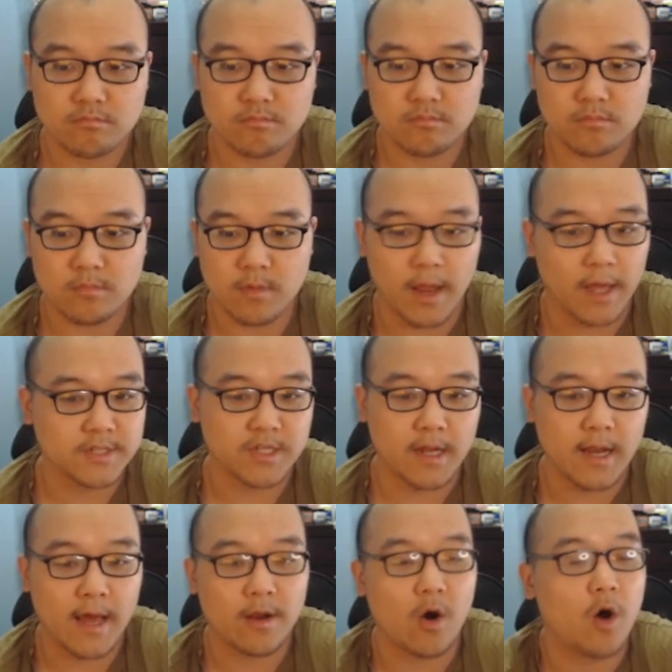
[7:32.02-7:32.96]

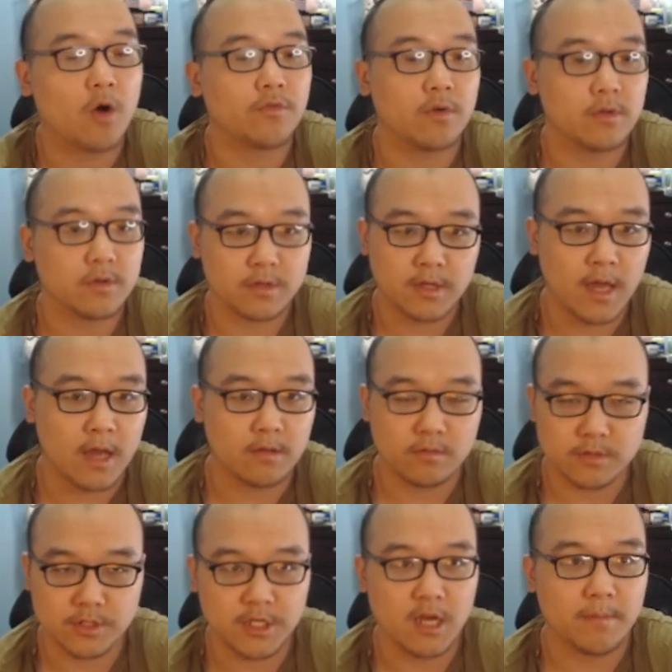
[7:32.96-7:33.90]

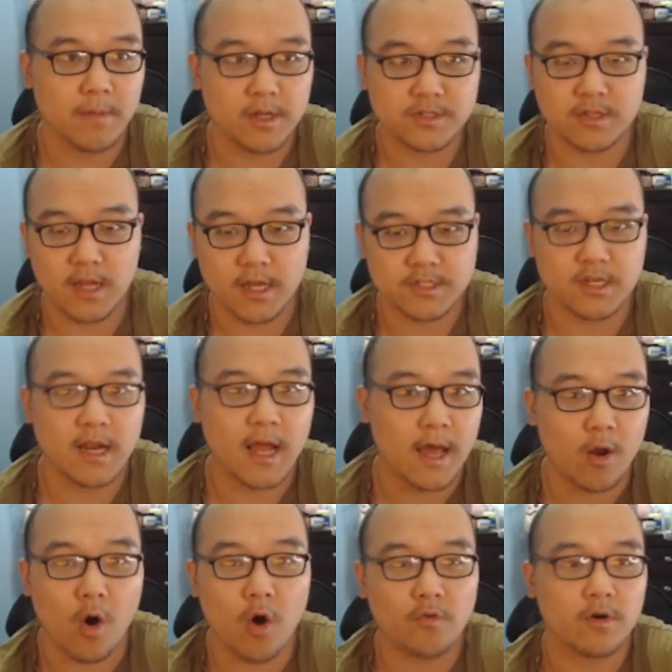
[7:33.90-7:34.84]
GMS Nexon
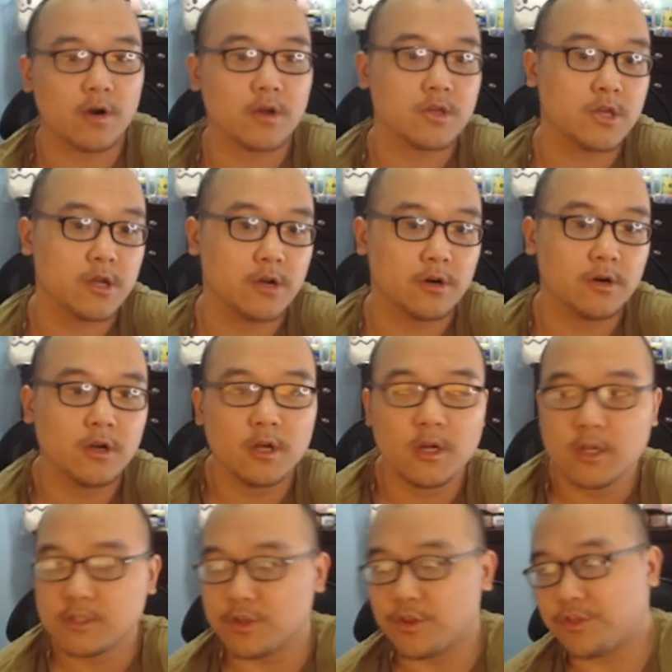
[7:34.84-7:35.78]
had over a year
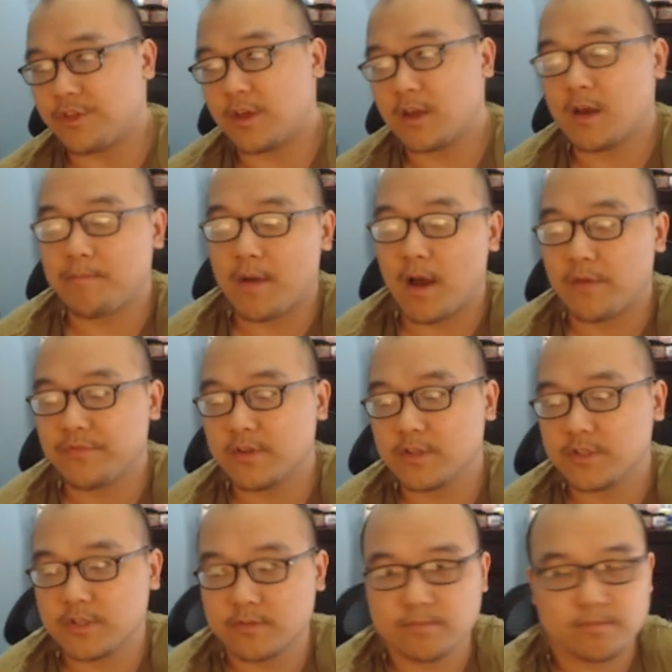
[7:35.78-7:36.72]
to think about
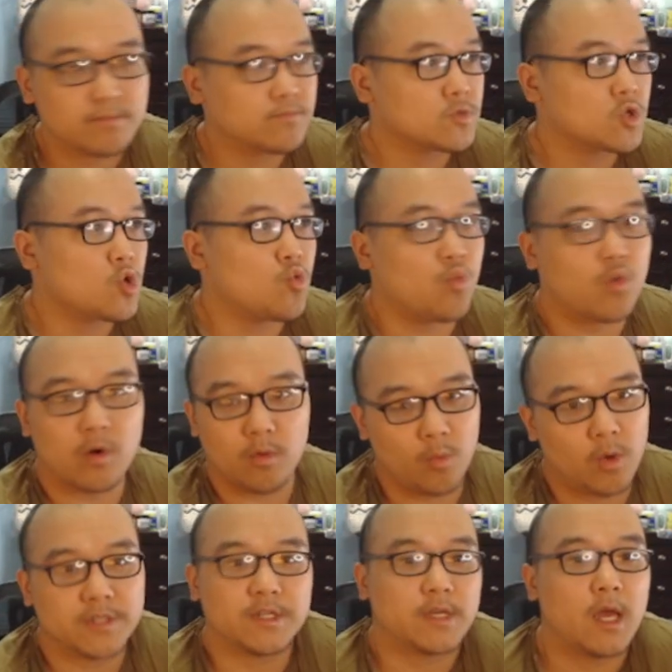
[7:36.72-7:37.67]
this.
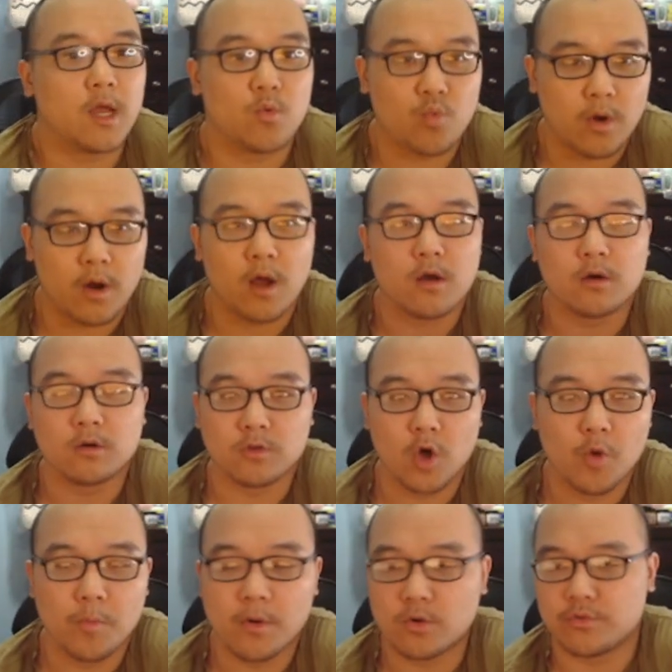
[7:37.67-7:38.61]
Once again, we're a
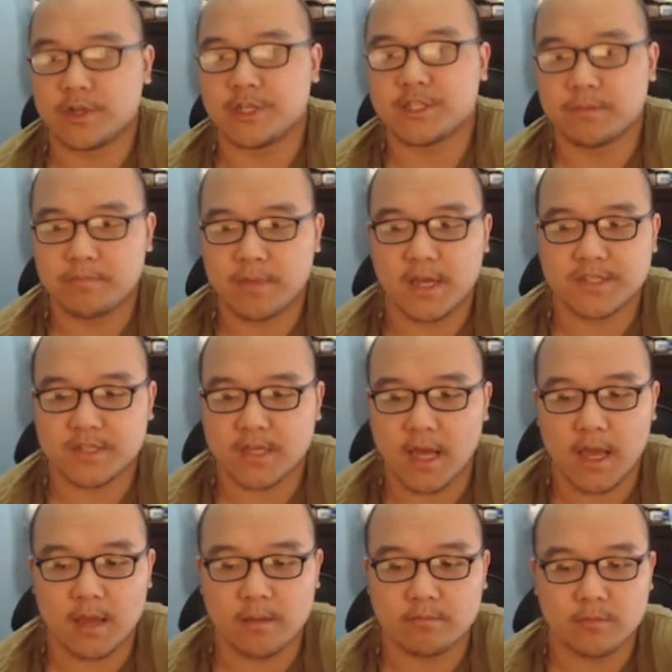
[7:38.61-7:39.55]
global region-based
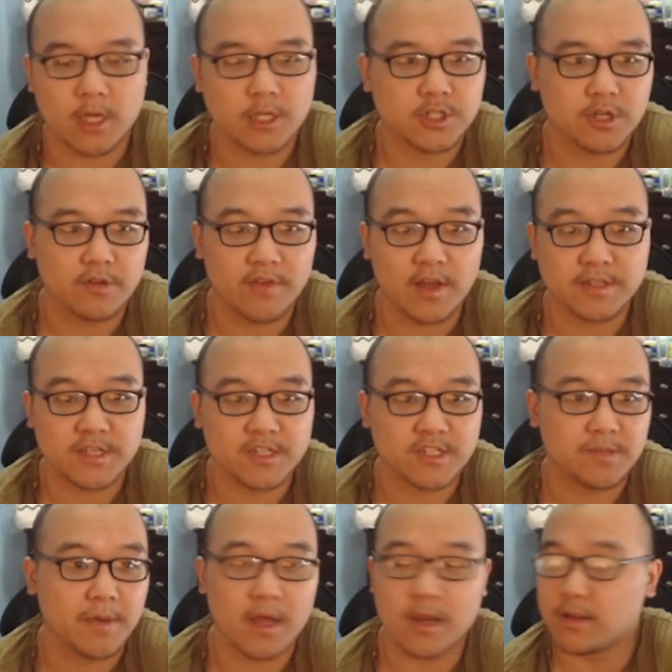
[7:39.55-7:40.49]
game. They should have
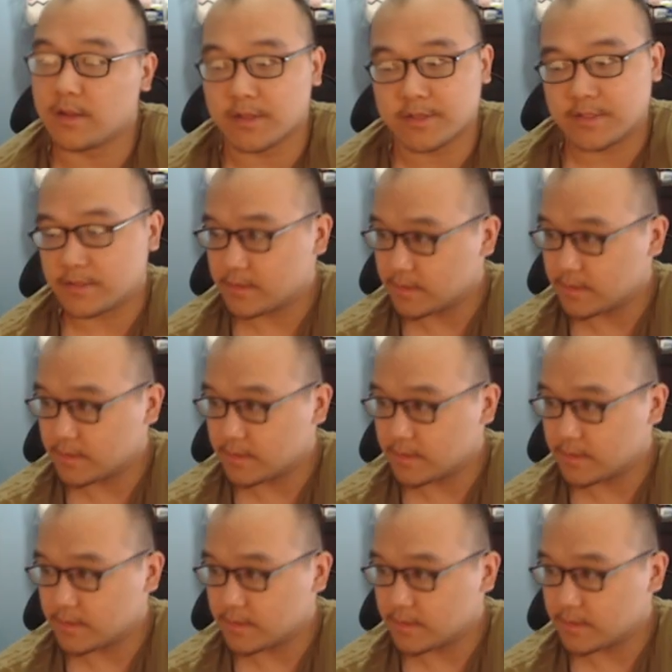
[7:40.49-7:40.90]
anticipated this.